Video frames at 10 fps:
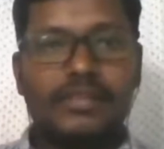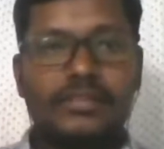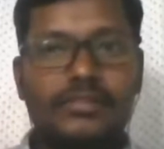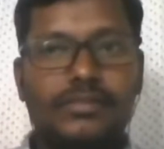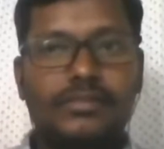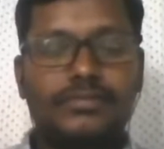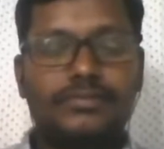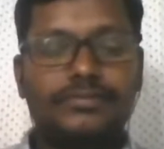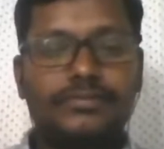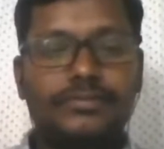so
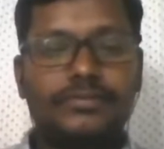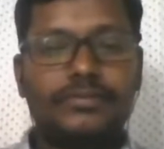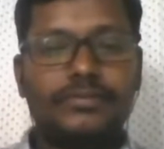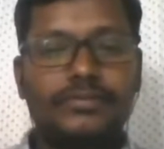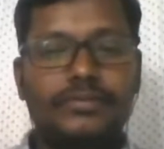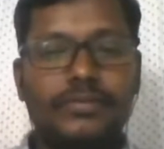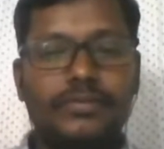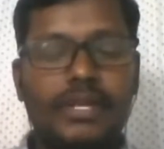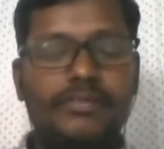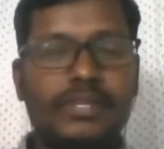
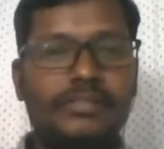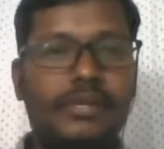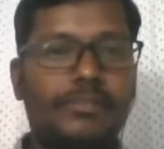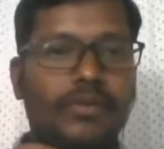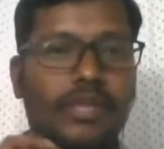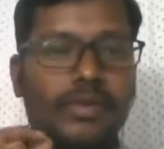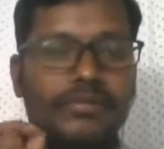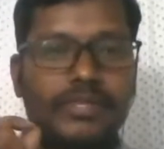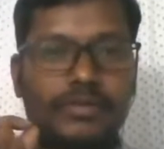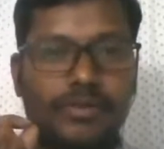like for example, okay, if
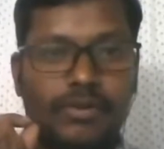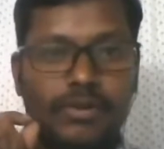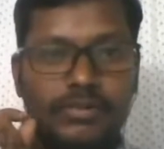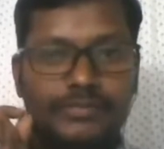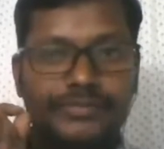they draw